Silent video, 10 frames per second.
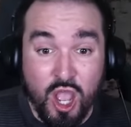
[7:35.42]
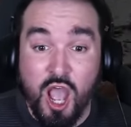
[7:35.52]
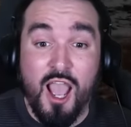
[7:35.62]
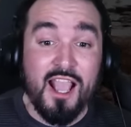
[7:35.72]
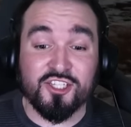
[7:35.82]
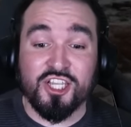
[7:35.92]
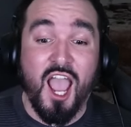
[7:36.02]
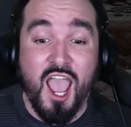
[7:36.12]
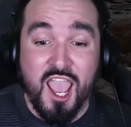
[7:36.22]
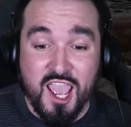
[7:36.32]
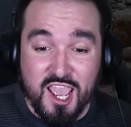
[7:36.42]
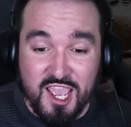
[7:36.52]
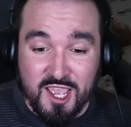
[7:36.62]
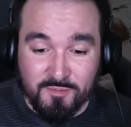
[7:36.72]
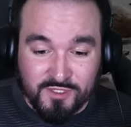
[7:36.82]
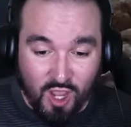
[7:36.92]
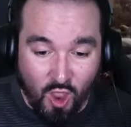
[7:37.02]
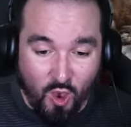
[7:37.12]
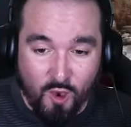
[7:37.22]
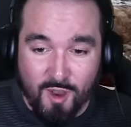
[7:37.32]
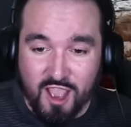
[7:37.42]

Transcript: It's saved! Oh my